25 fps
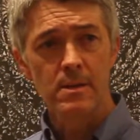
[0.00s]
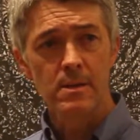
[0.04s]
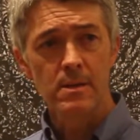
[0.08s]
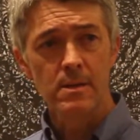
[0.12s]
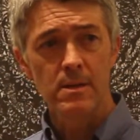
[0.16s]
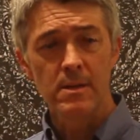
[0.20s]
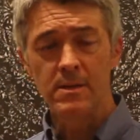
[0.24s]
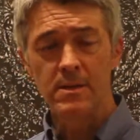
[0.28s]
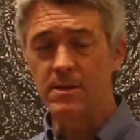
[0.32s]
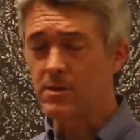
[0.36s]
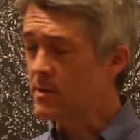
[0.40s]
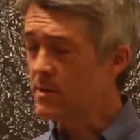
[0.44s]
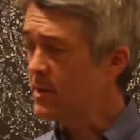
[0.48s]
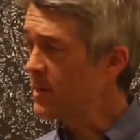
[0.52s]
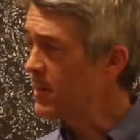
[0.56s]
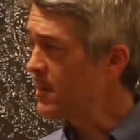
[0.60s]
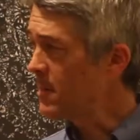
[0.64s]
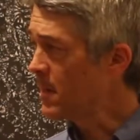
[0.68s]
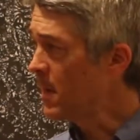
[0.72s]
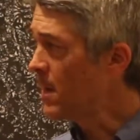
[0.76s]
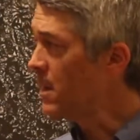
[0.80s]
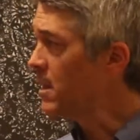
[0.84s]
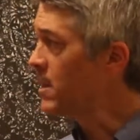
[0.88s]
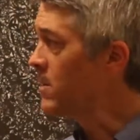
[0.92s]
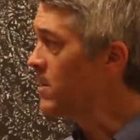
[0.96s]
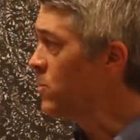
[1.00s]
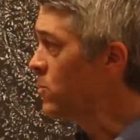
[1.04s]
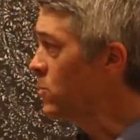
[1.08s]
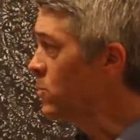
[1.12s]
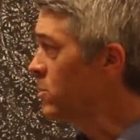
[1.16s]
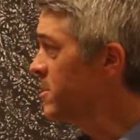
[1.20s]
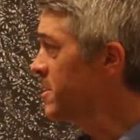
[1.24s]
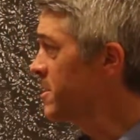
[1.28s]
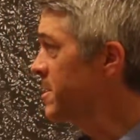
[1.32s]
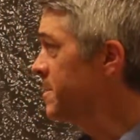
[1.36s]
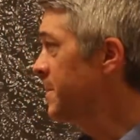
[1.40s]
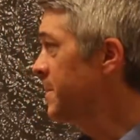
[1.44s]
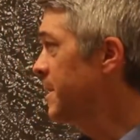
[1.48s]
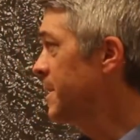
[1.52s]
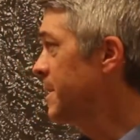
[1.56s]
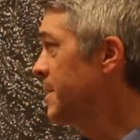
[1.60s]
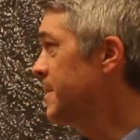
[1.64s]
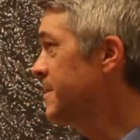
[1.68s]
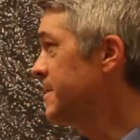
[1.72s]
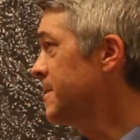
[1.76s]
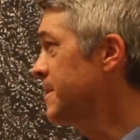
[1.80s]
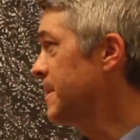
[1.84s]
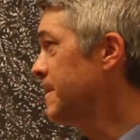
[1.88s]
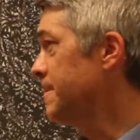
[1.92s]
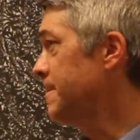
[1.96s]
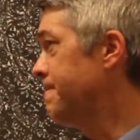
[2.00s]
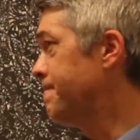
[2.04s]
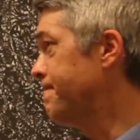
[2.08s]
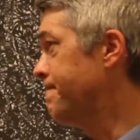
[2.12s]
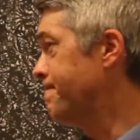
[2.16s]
And the great Nart Warzameg said,